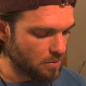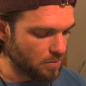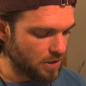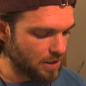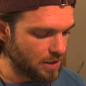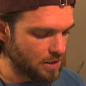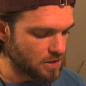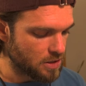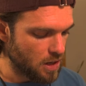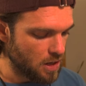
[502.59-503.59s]
but he
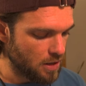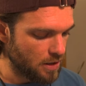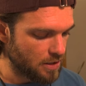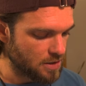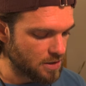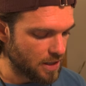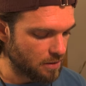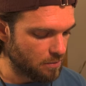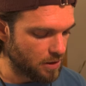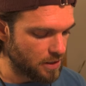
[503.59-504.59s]
is not in
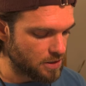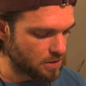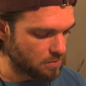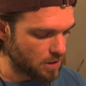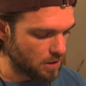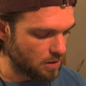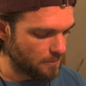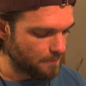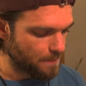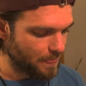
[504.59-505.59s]
second place to me.
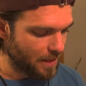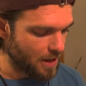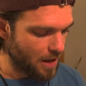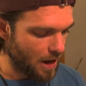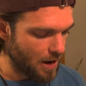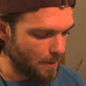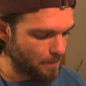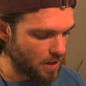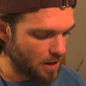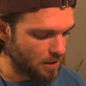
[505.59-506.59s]

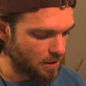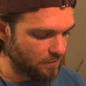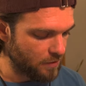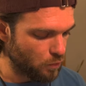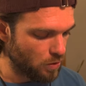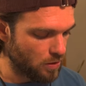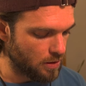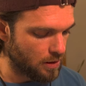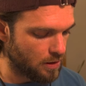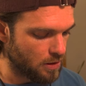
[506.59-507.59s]
I'm not even
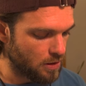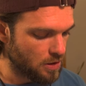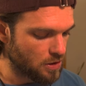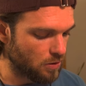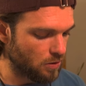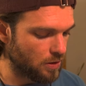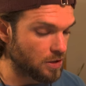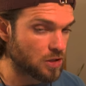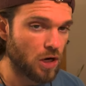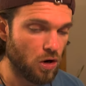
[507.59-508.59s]
worthy to hold
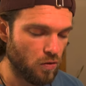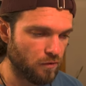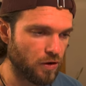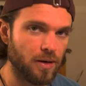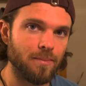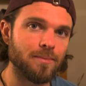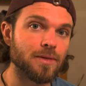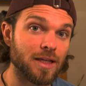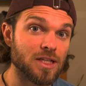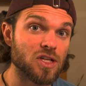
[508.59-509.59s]
his coat for him.
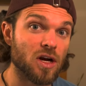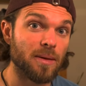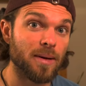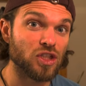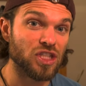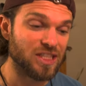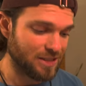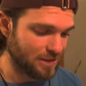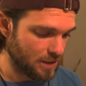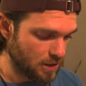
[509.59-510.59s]
I think he's talking about
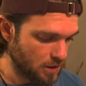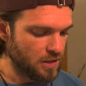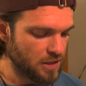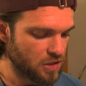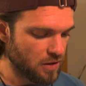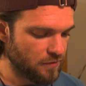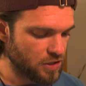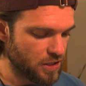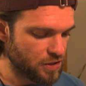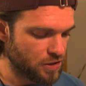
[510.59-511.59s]
Jesus. These
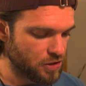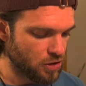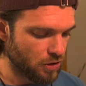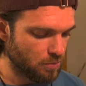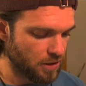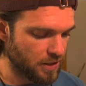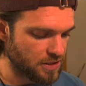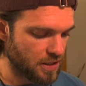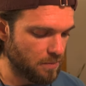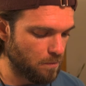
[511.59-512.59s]
conversations took
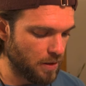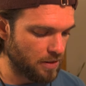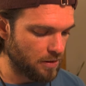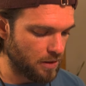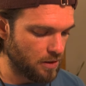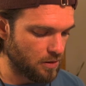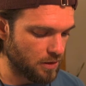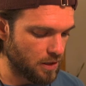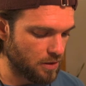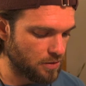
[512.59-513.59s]
place in Bethany on
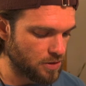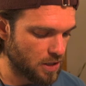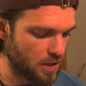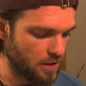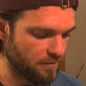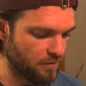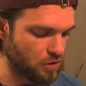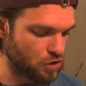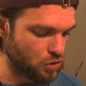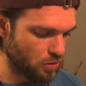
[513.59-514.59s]
the other side of the
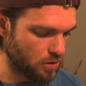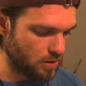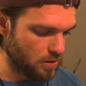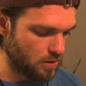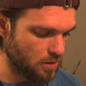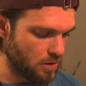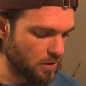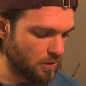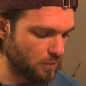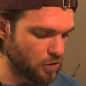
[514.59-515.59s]
Jordan,
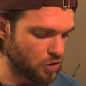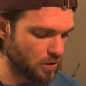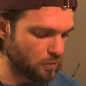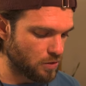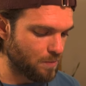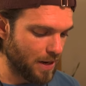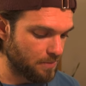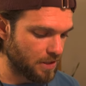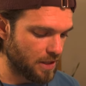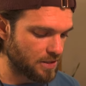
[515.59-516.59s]
where John was
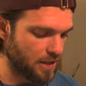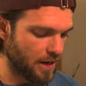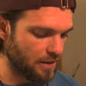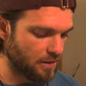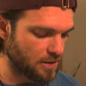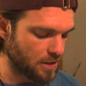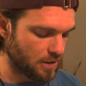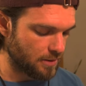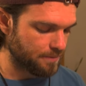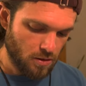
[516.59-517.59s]
baptizing at the
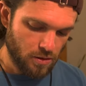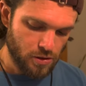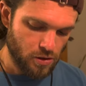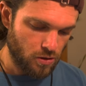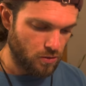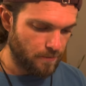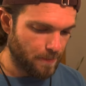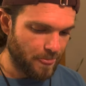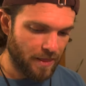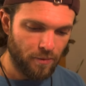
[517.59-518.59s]
time. So
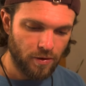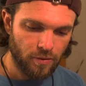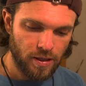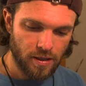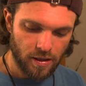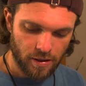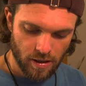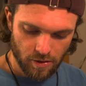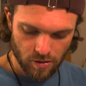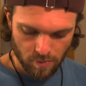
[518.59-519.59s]
I want to read
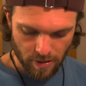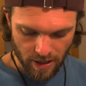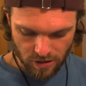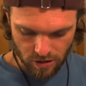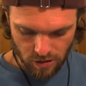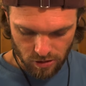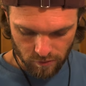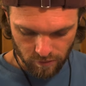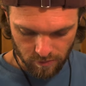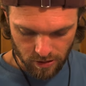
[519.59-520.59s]
another passage
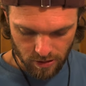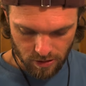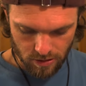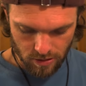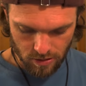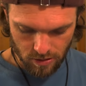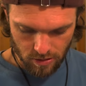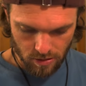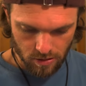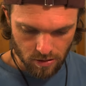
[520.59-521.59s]
from this.
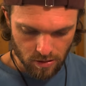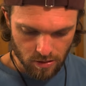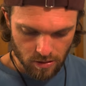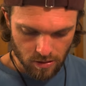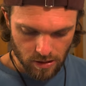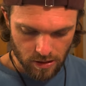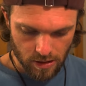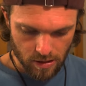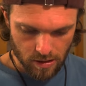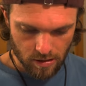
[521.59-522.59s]

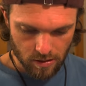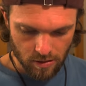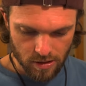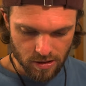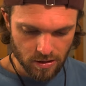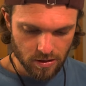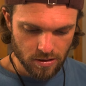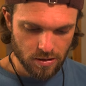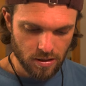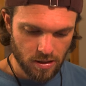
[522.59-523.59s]
And this
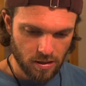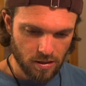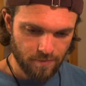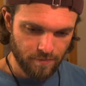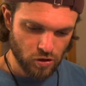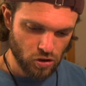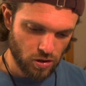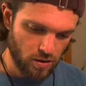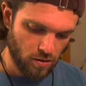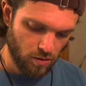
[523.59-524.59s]
is
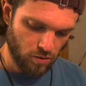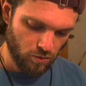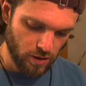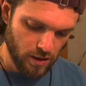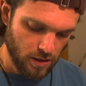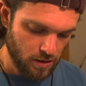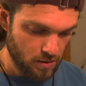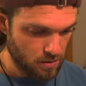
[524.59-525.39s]
John 3. I'm